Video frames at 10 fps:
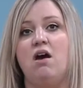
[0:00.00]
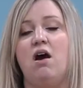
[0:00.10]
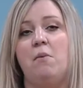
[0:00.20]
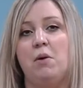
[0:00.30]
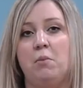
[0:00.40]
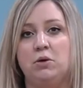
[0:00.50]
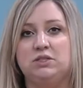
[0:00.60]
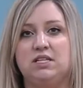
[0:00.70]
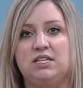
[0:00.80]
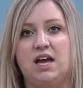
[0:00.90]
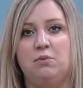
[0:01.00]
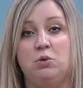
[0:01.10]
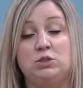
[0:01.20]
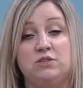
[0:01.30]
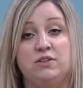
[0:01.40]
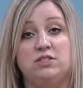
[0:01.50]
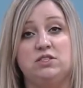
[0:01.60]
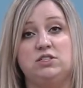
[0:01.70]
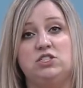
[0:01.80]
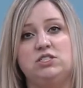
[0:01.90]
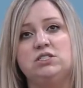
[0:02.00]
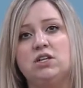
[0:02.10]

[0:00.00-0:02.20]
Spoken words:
But most of the time, most of our surgeons